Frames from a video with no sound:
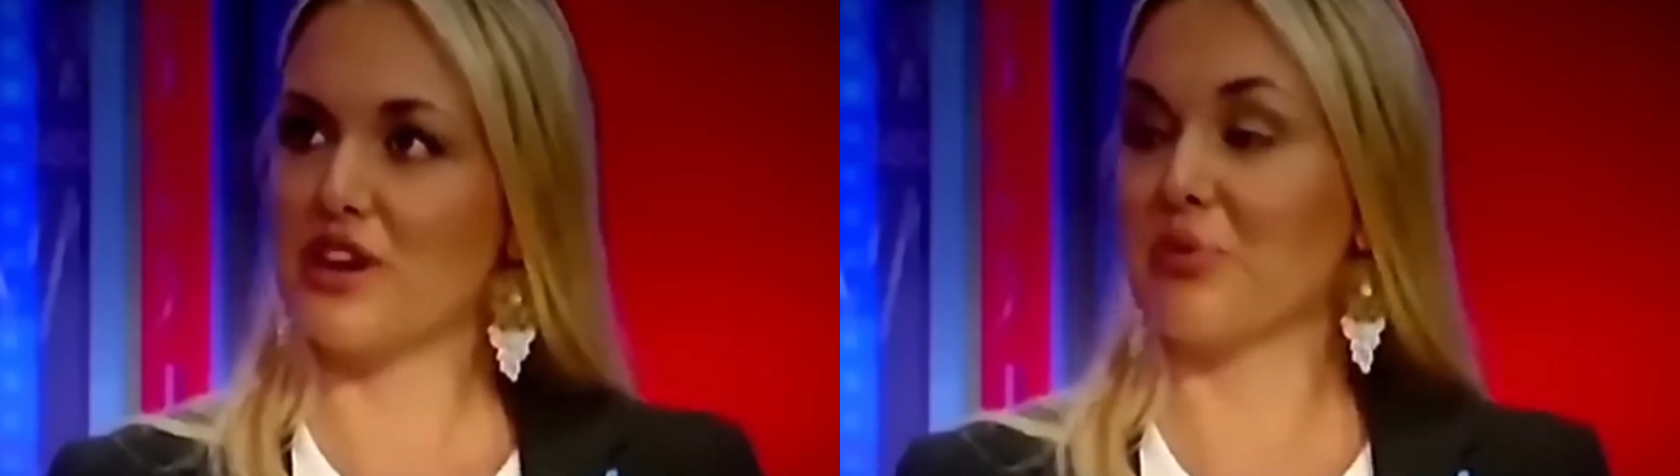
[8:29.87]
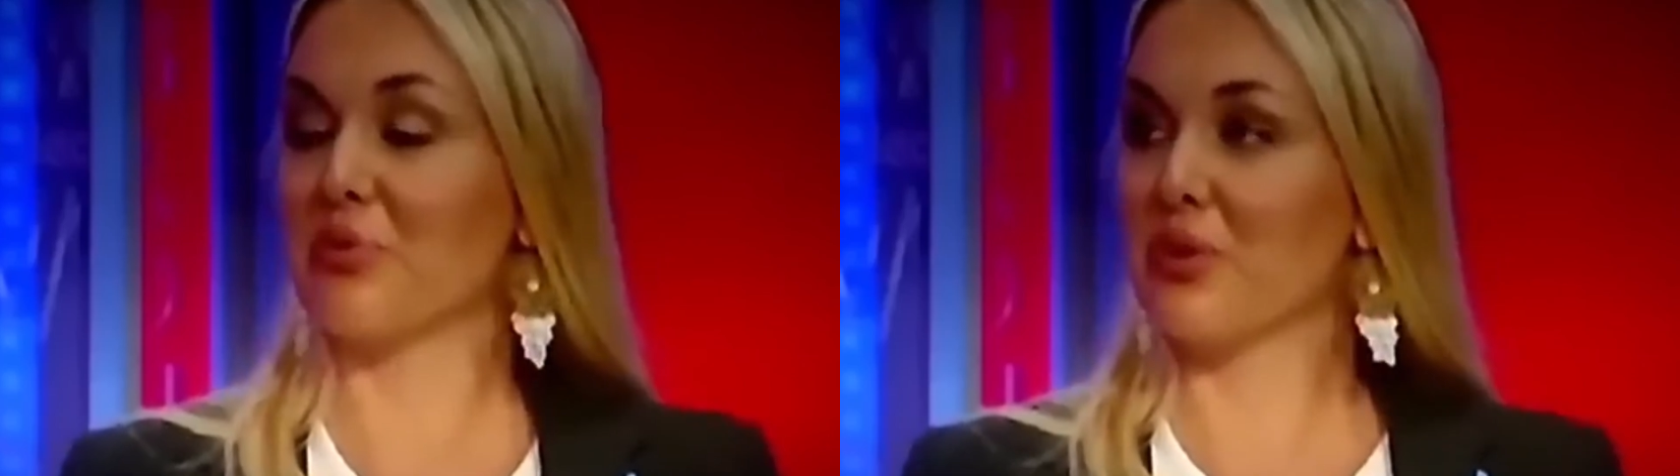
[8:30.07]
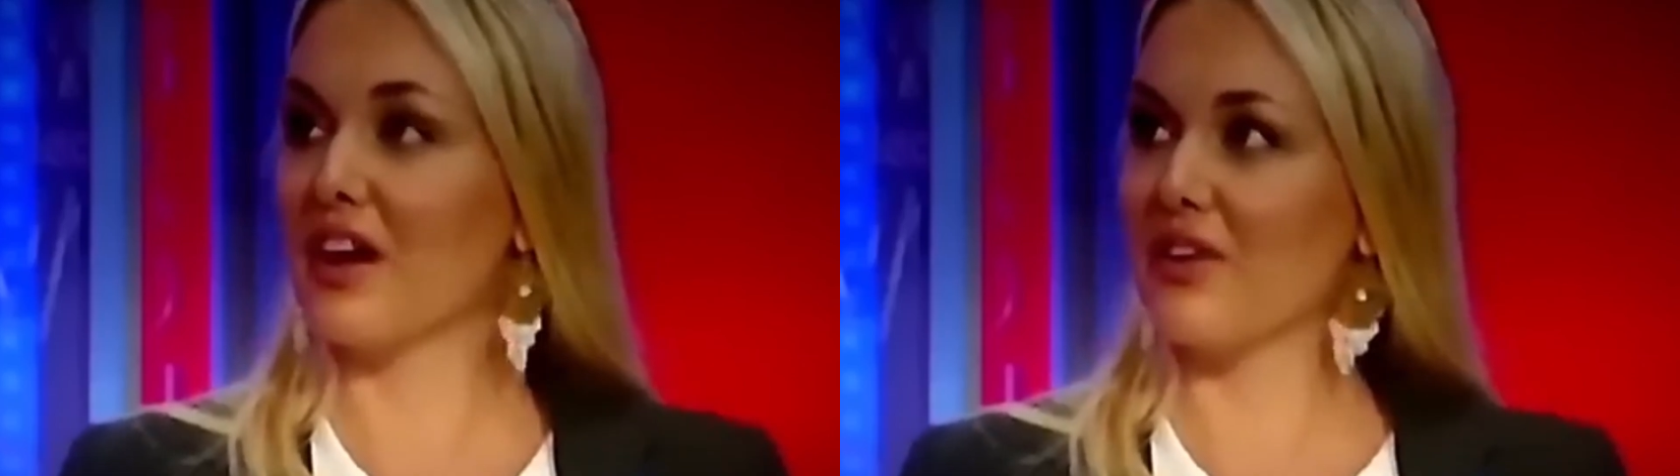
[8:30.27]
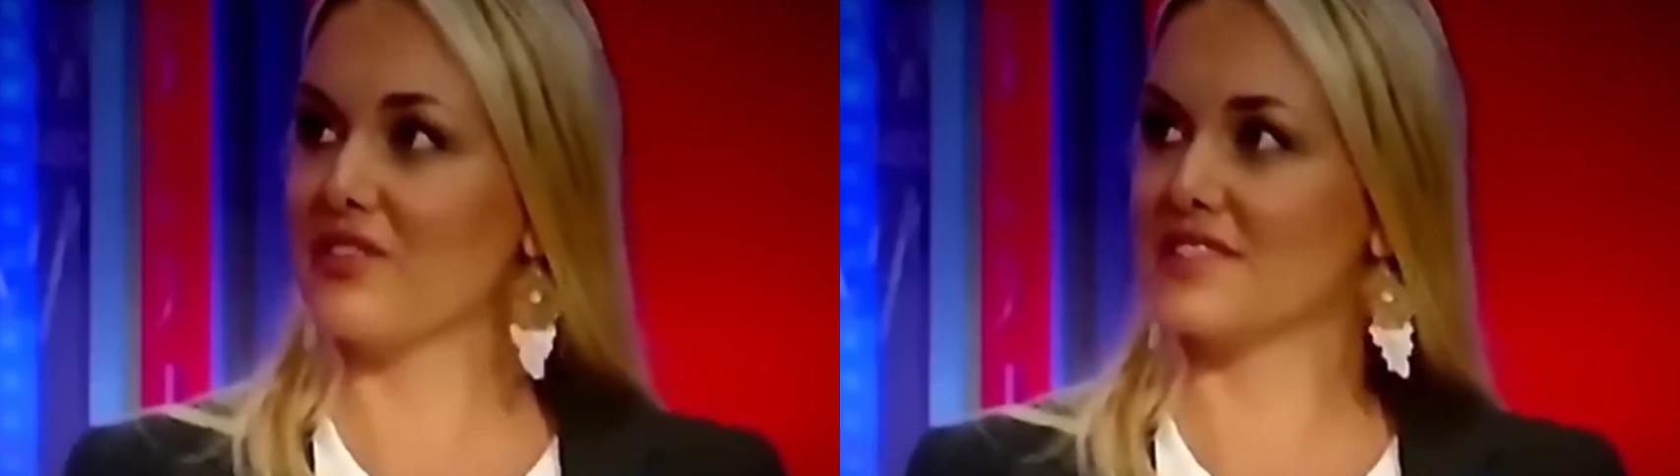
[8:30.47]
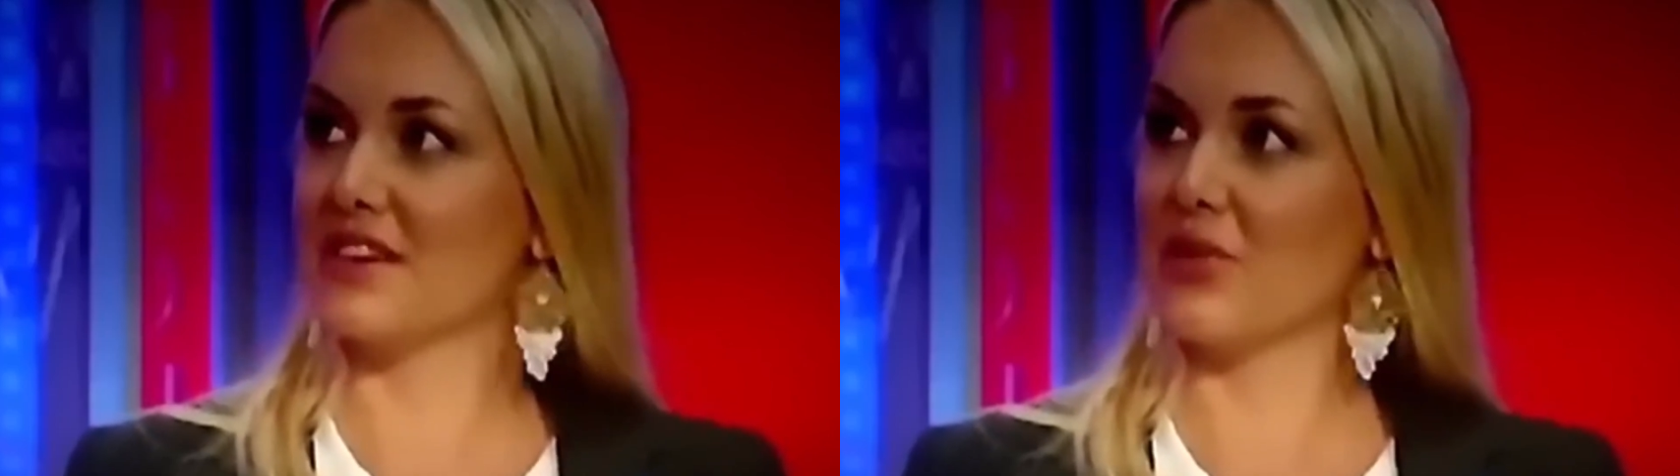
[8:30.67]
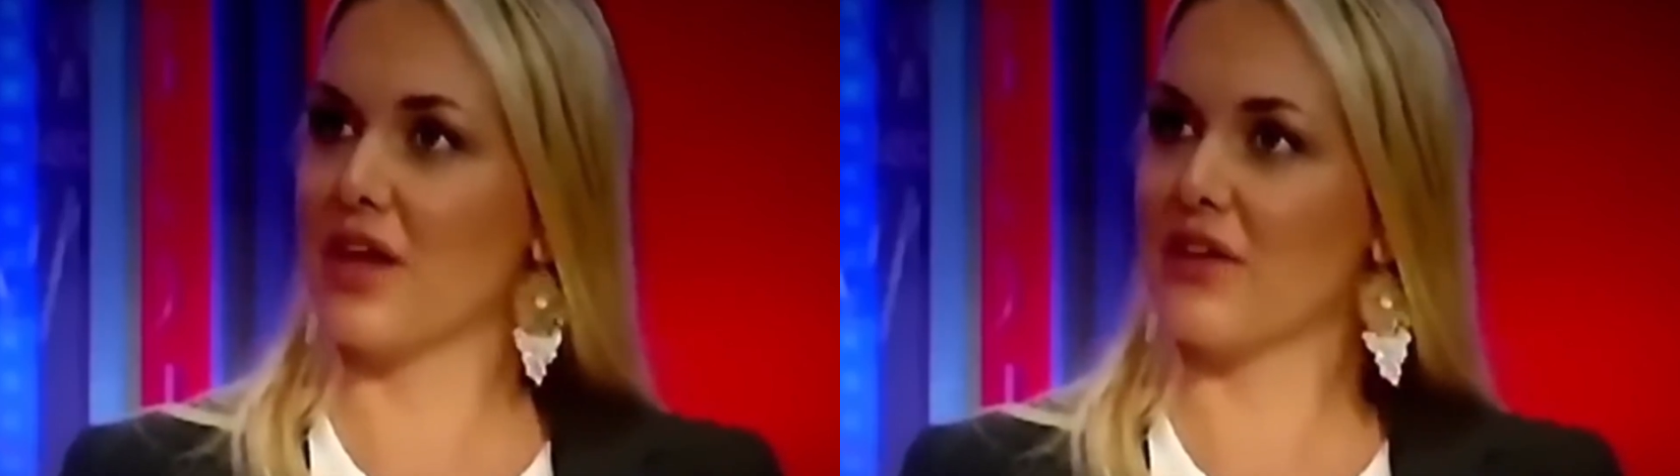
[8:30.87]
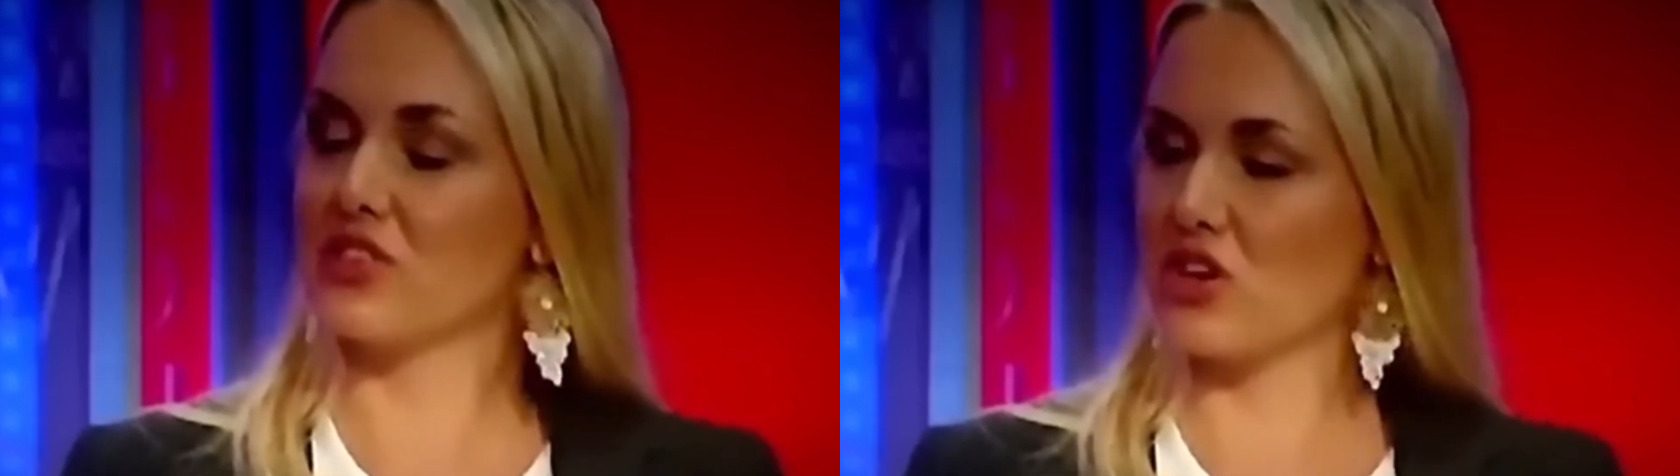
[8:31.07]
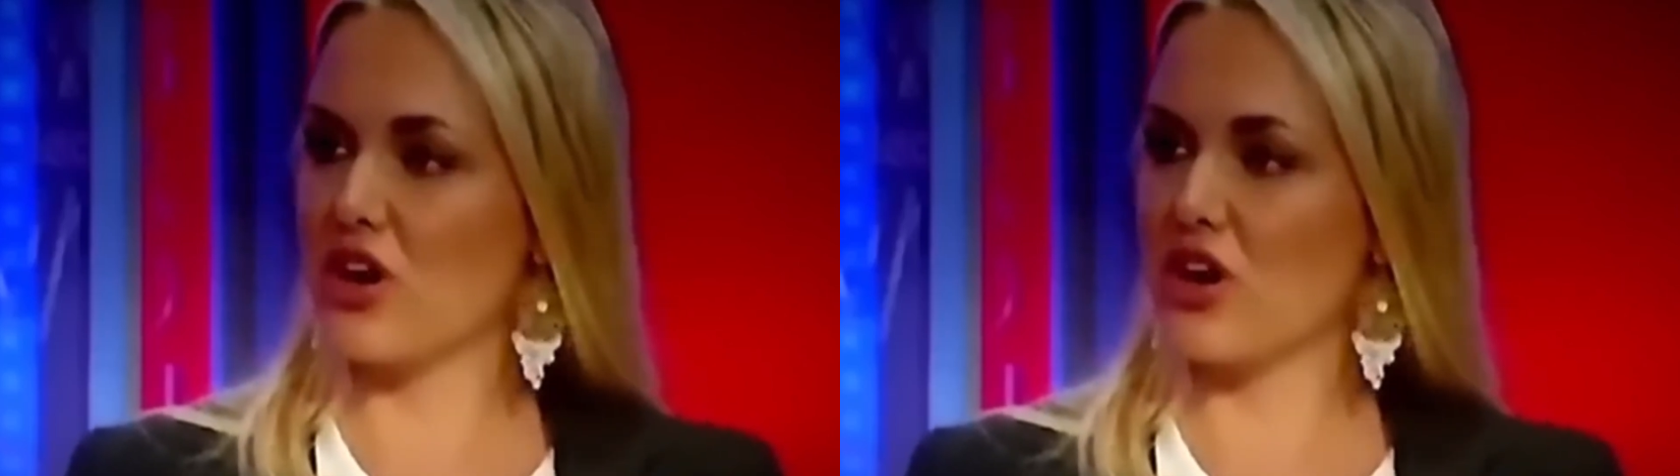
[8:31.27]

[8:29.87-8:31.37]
private life she's looking